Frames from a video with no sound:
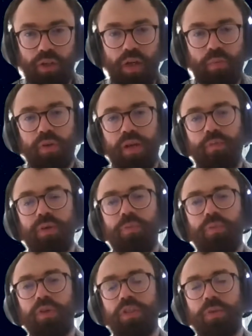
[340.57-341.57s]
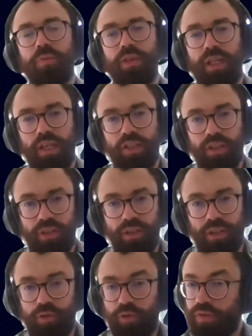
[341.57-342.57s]
our primary point of communication
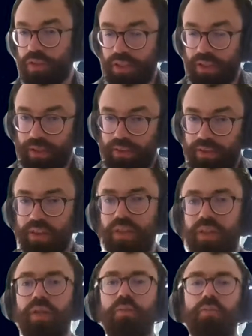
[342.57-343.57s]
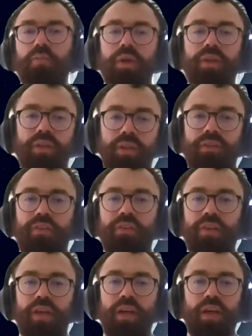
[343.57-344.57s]
is with the team leads, but this
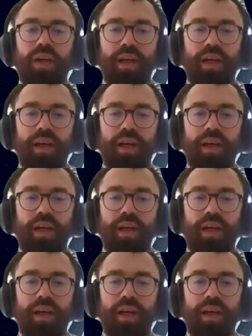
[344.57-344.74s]
is a